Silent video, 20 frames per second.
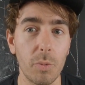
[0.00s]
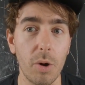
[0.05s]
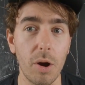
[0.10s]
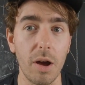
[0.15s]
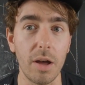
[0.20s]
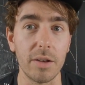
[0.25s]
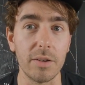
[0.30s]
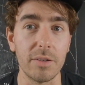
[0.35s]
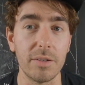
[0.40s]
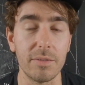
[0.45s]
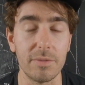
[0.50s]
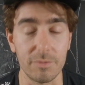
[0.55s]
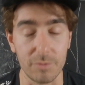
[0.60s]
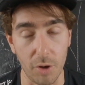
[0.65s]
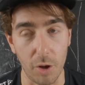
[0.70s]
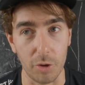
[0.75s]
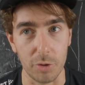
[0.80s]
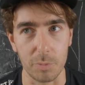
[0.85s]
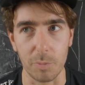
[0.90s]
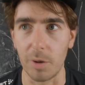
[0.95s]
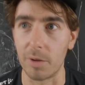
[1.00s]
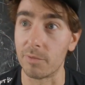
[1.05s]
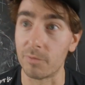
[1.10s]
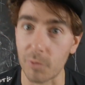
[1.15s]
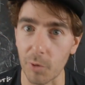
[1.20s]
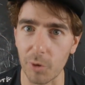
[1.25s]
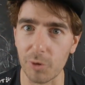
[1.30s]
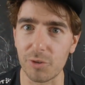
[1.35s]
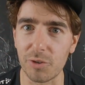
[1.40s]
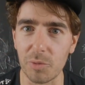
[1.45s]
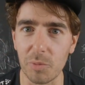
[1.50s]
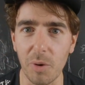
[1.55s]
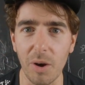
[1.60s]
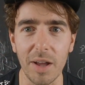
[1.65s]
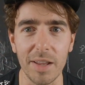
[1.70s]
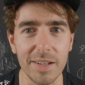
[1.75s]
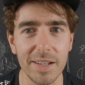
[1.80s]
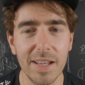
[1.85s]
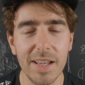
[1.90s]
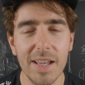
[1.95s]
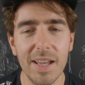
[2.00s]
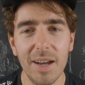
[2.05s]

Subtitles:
1